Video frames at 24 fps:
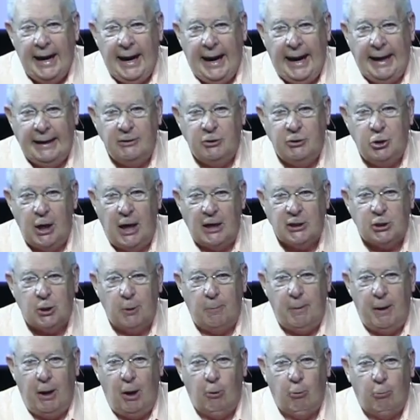And
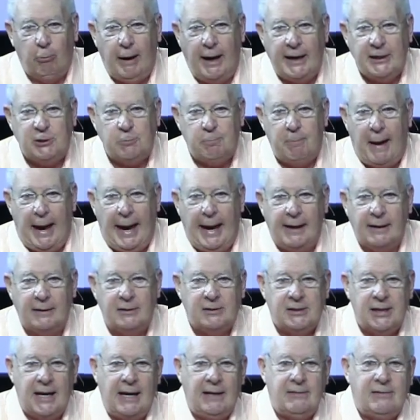Jezebel writes back
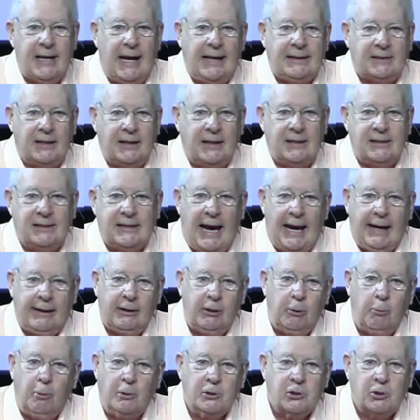and says, That's
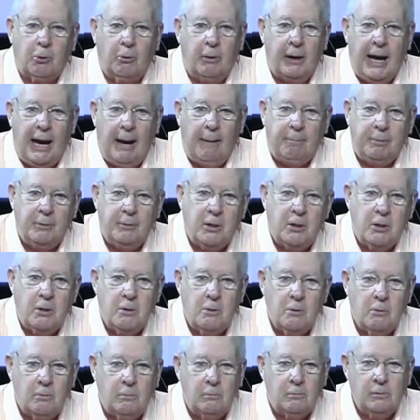exactly what's going to happen to
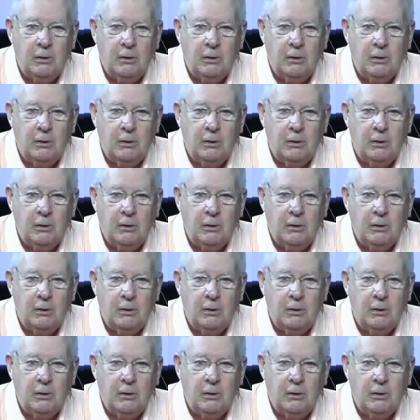you.